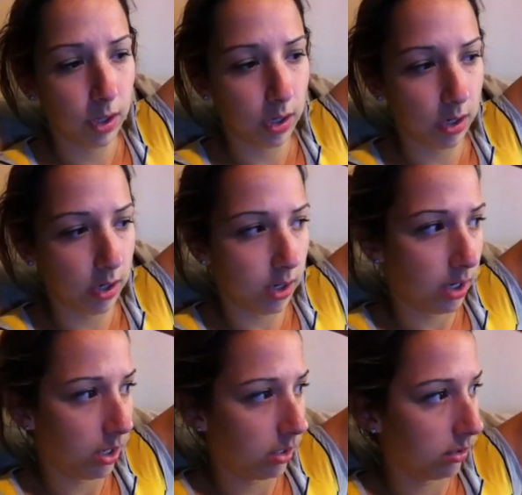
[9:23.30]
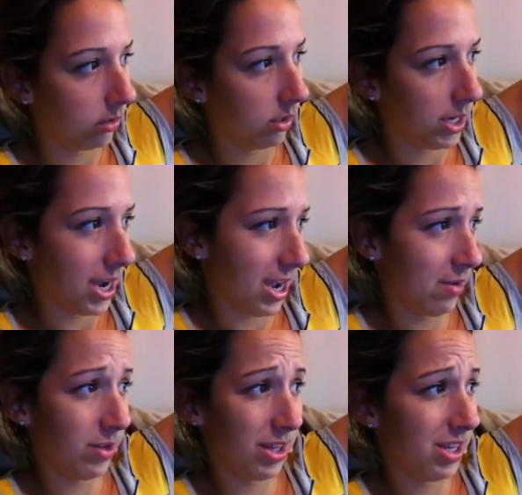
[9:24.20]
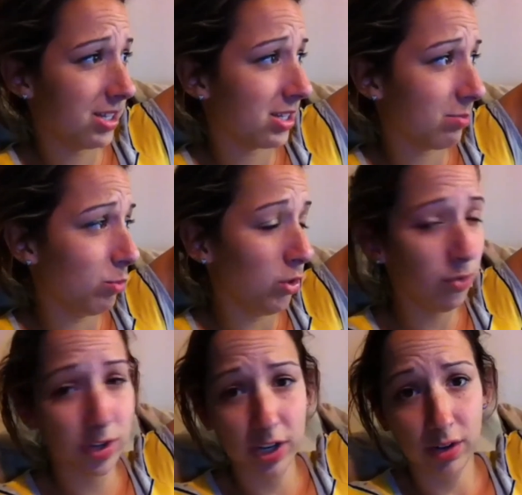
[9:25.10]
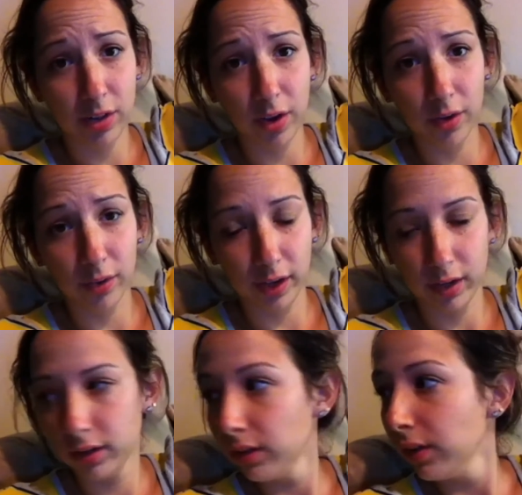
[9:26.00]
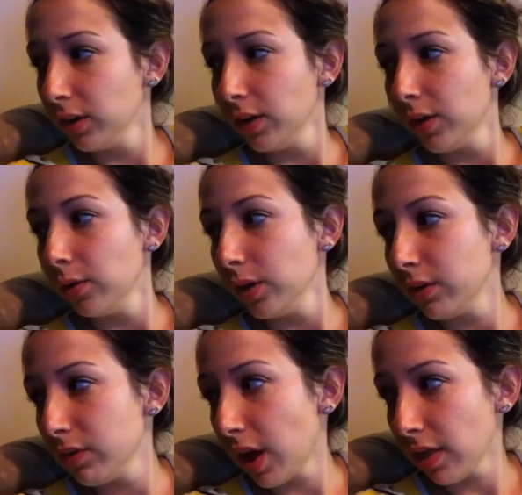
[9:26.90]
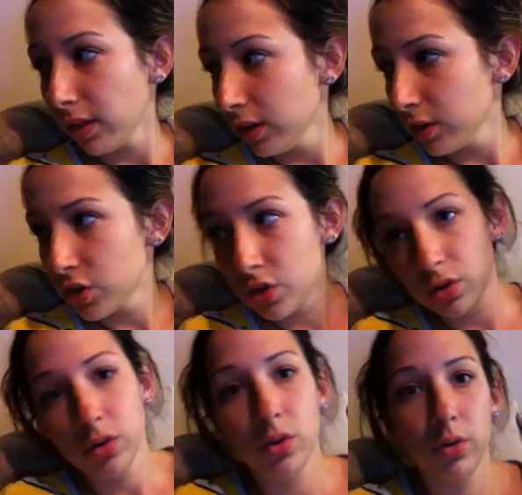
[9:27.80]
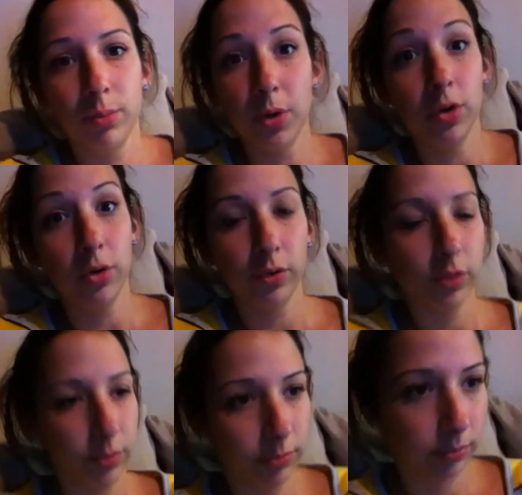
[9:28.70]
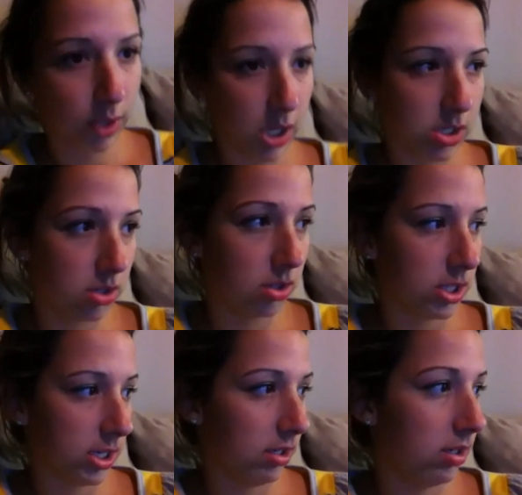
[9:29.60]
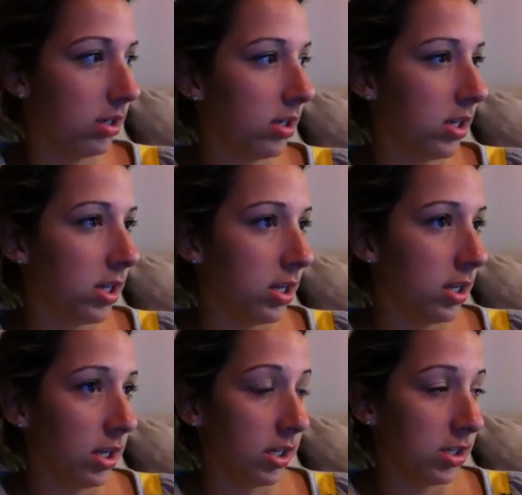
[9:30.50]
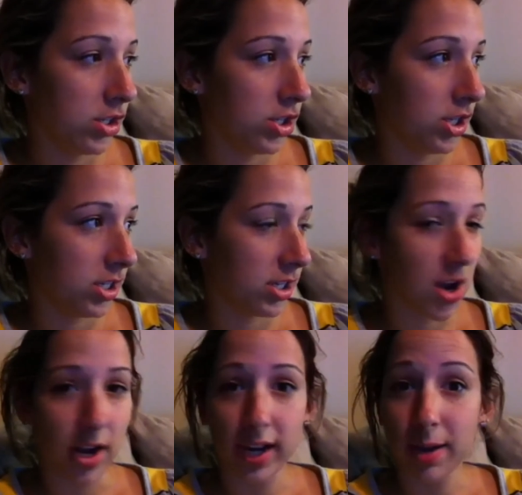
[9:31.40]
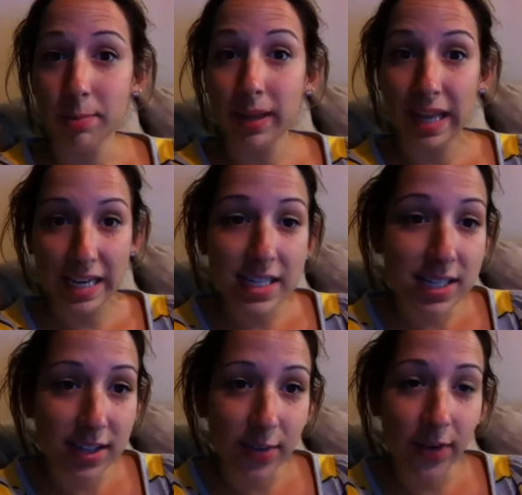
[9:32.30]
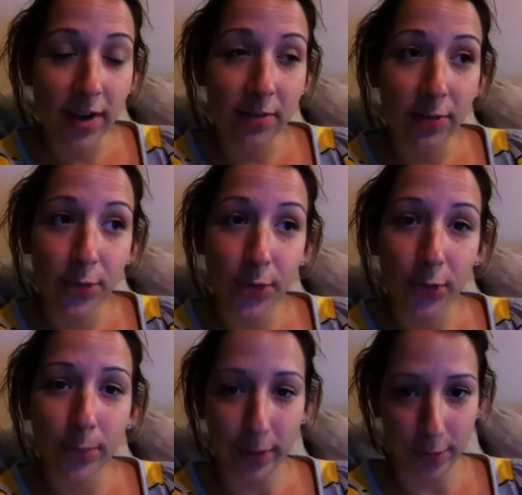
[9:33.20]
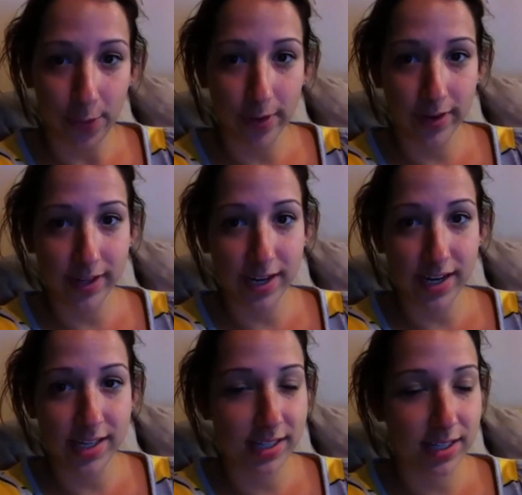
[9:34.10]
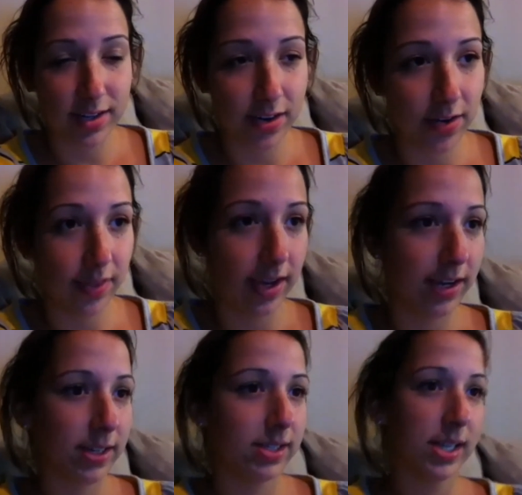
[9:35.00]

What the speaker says: Yeah, everything's moved here though. Like we have nothing to move. It's all done. It's just got to get placed in the right room and organized and all that.